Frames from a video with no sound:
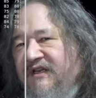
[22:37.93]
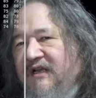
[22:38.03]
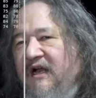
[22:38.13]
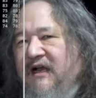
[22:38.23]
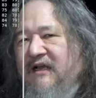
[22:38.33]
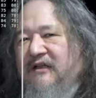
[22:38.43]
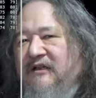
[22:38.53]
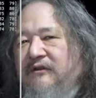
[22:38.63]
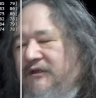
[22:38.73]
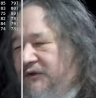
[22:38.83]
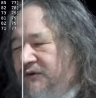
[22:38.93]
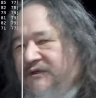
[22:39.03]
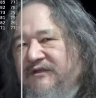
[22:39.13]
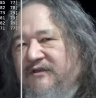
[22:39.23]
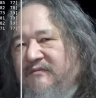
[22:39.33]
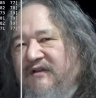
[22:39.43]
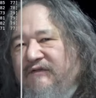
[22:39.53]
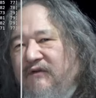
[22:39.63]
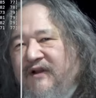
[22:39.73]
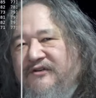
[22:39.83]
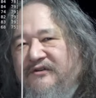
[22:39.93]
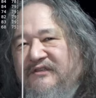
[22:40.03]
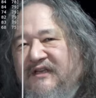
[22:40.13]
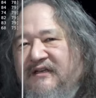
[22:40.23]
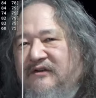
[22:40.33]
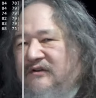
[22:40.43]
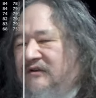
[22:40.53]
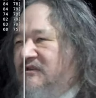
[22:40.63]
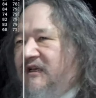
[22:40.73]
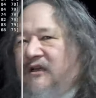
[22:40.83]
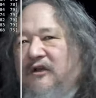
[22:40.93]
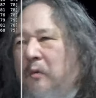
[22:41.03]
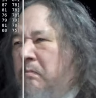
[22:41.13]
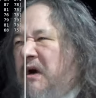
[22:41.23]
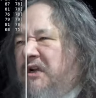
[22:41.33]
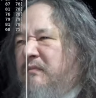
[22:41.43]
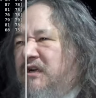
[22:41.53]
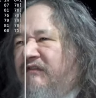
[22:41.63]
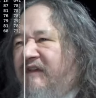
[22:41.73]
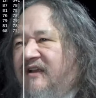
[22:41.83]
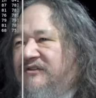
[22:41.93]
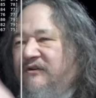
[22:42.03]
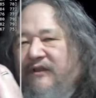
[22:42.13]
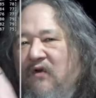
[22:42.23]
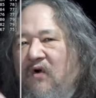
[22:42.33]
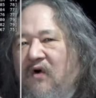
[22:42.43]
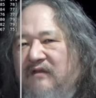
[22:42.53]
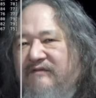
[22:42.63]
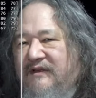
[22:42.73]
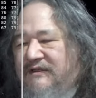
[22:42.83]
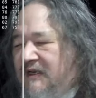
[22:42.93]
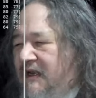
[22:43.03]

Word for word: tile that using some differential signals that could go much, much faster than all of this.